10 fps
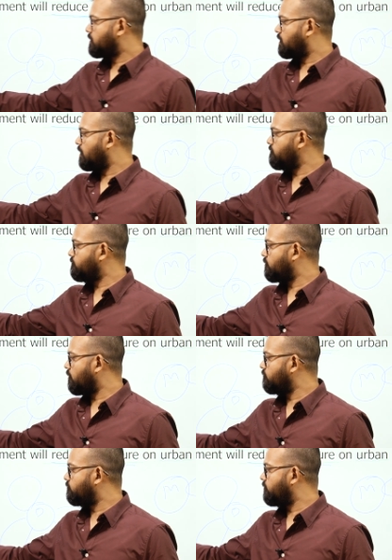come
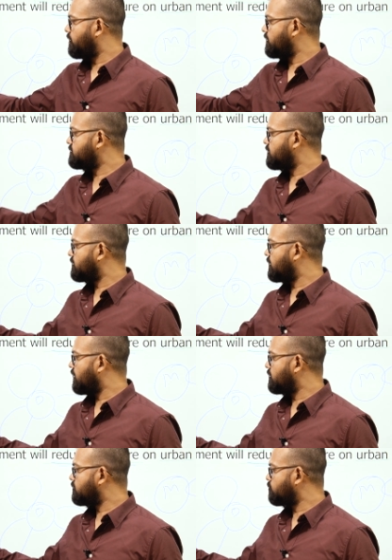from village
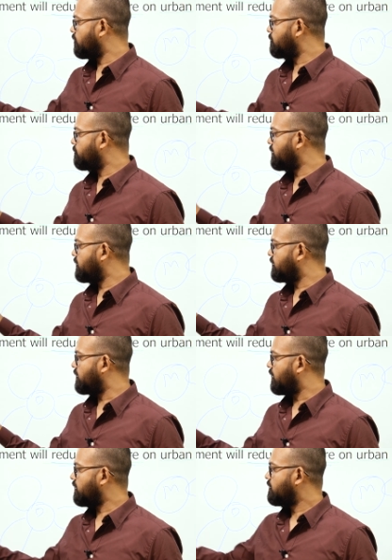area to urban
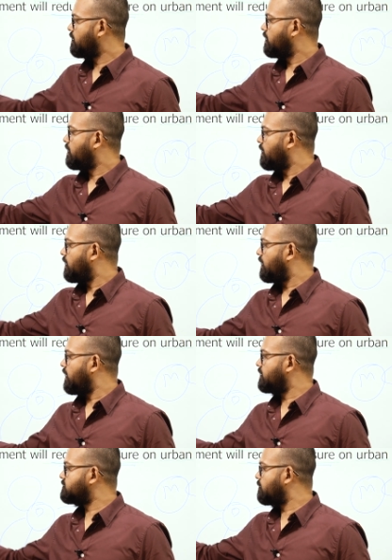area
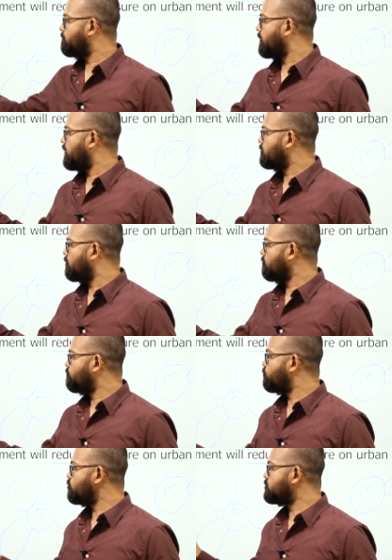as the part
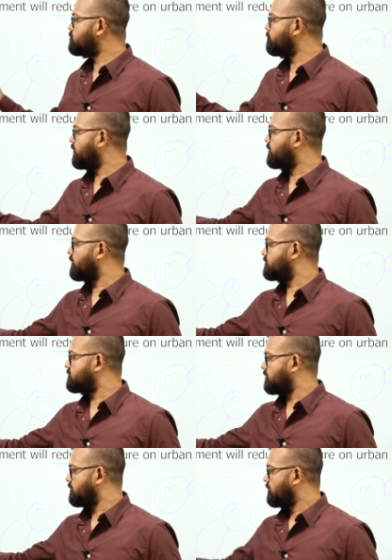of push
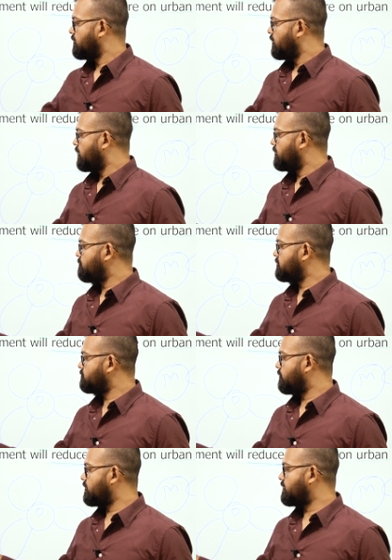migration, it means where